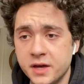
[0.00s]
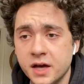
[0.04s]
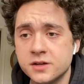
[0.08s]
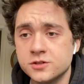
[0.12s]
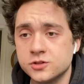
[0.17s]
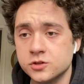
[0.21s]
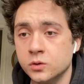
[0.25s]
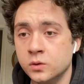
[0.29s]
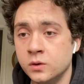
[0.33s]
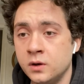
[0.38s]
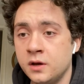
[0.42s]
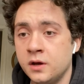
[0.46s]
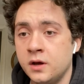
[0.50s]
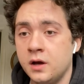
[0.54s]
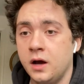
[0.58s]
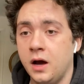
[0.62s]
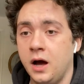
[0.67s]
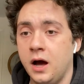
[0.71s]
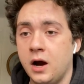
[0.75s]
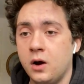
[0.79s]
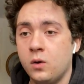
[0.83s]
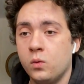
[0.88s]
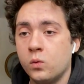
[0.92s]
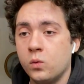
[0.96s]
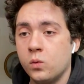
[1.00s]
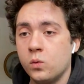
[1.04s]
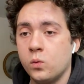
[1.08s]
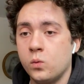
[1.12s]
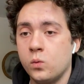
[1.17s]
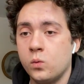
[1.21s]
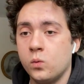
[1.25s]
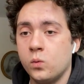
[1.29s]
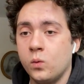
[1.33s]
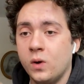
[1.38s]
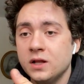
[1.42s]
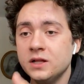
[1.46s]
So
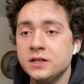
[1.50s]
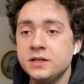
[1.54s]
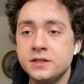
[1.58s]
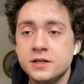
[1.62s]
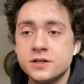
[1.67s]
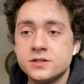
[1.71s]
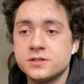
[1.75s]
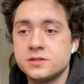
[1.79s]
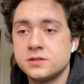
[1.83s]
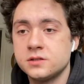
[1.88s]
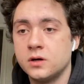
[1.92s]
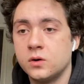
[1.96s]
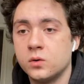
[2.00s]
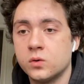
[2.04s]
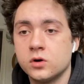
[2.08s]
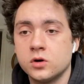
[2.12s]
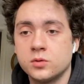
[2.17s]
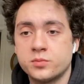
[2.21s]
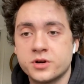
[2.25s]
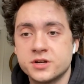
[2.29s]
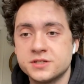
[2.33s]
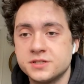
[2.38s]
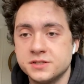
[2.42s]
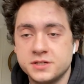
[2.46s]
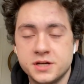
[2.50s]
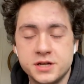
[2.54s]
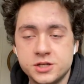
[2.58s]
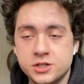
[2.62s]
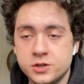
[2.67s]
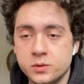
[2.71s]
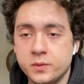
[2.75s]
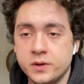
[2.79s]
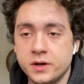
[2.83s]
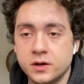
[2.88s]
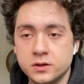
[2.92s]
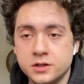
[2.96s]
while in this oral
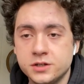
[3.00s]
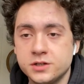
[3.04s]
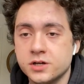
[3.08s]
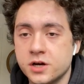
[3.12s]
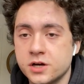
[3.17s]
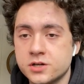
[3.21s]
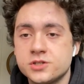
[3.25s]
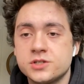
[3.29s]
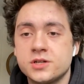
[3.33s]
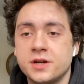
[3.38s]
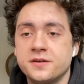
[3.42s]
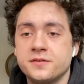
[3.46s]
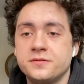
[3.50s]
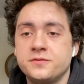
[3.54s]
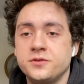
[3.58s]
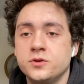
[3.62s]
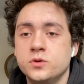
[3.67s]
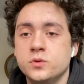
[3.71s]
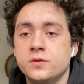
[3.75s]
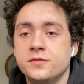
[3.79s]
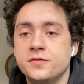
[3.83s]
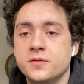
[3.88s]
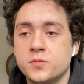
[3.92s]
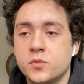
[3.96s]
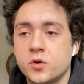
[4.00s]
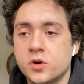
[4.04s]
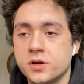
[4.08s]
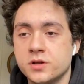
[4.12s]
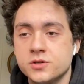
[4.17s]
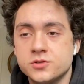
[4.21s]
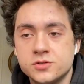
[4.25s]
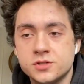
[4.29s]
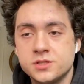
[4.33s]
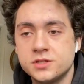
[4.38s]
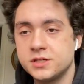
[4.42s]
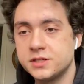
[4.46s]
presentation we only touched on a few of the more
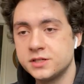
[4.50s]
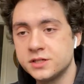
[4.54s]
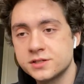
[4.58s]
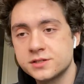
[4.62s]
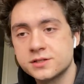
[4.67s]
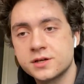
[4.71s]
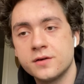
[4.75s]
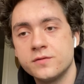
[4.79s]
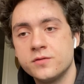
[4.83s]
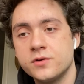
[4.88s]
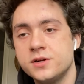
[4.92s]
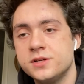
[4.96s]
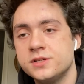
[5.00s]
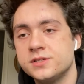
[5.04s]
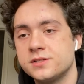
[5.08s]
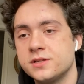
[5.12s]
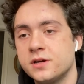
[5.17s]
interesting discoveries,